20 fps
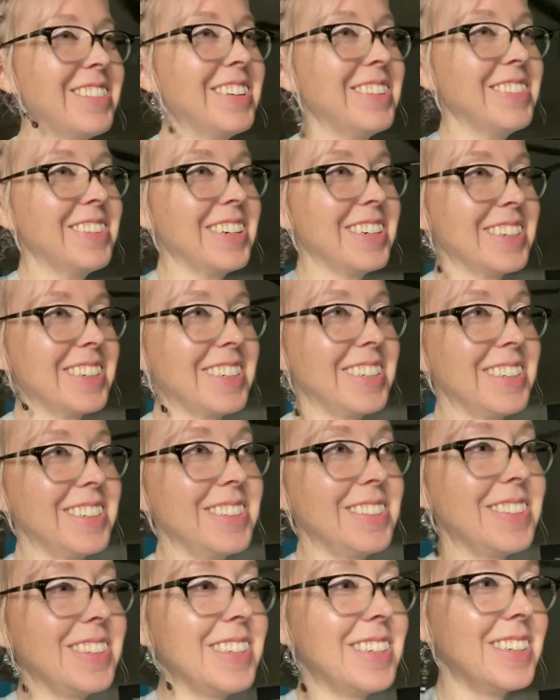but we are gonna
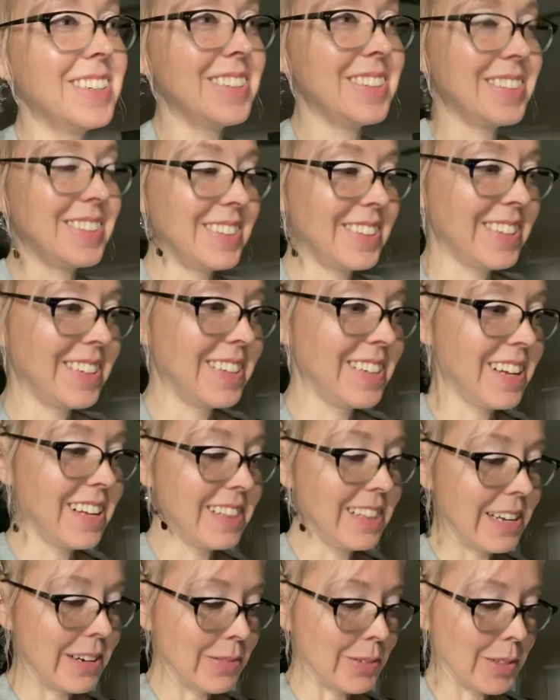use his
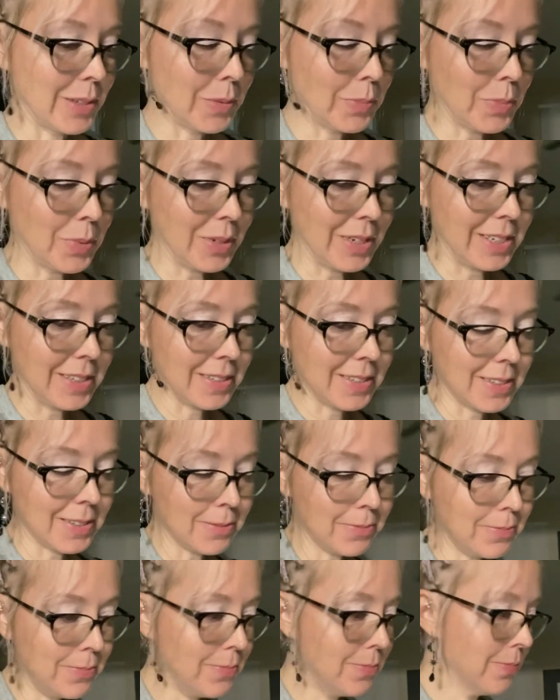allowance points.
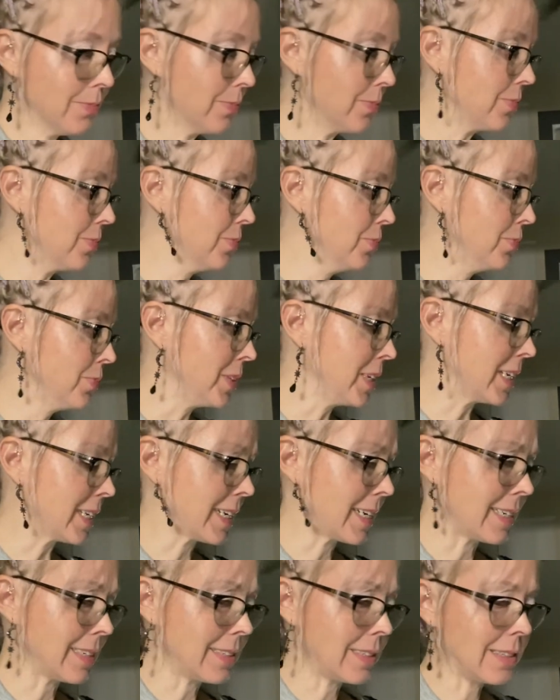He
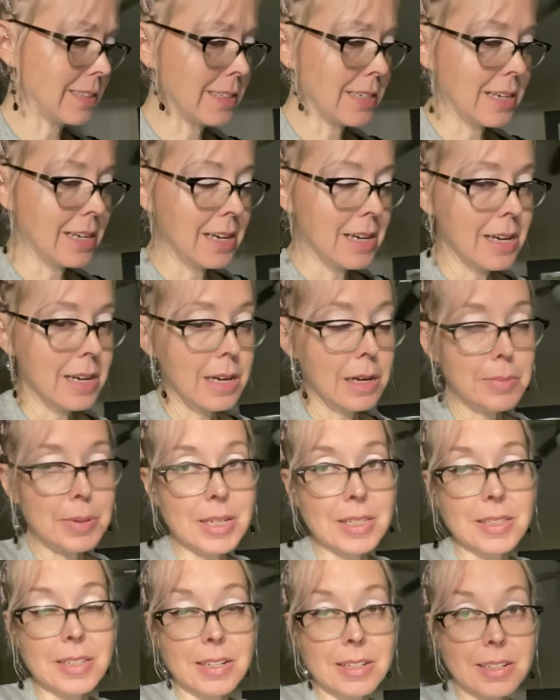has
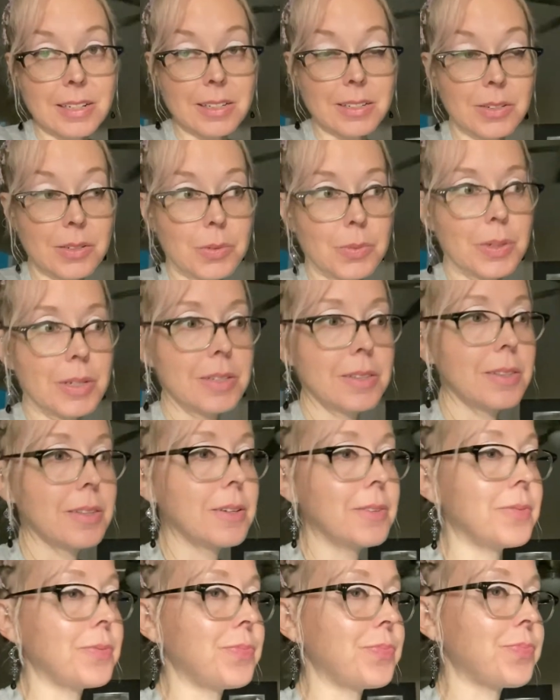about $10 worth.
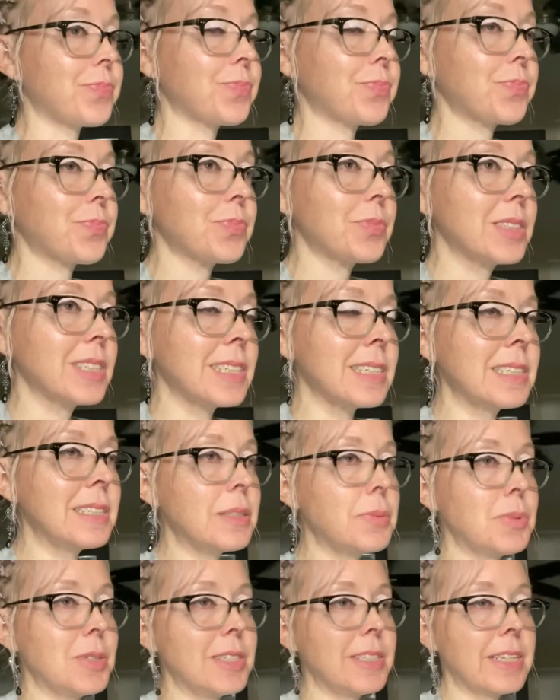He's
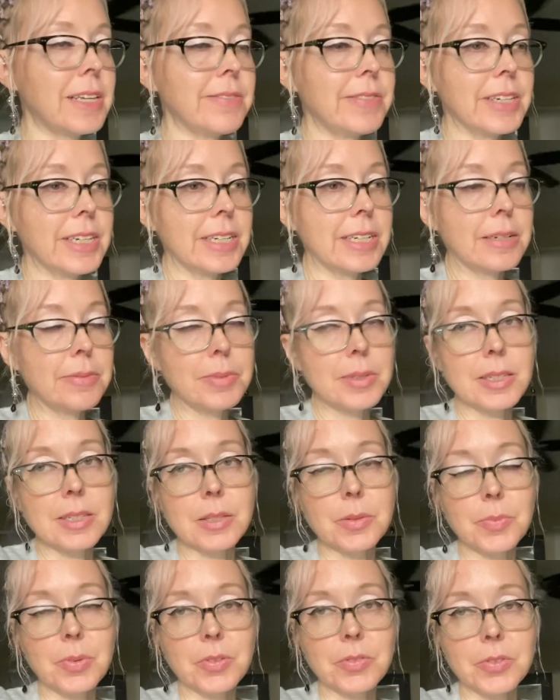been saving it up since
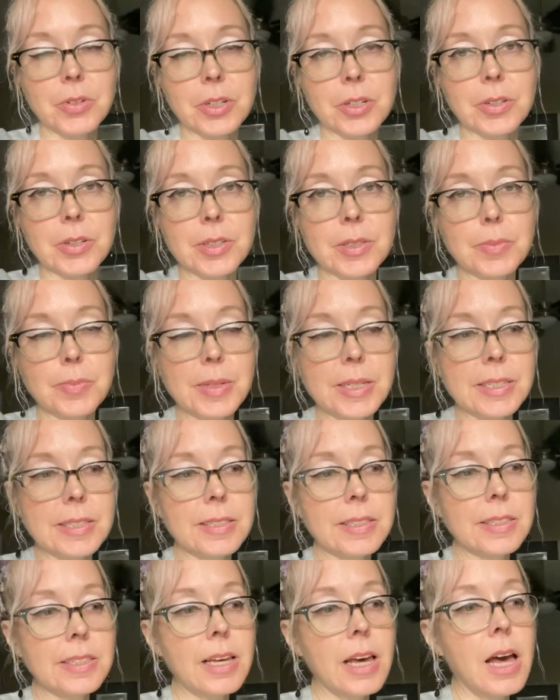before
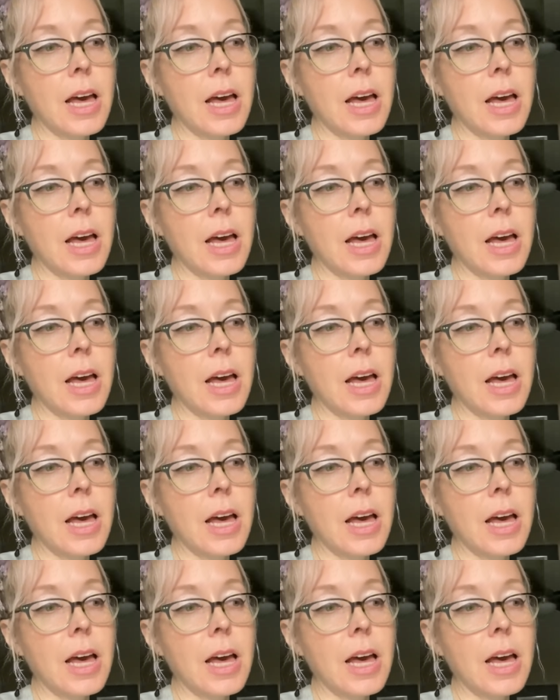Christmas.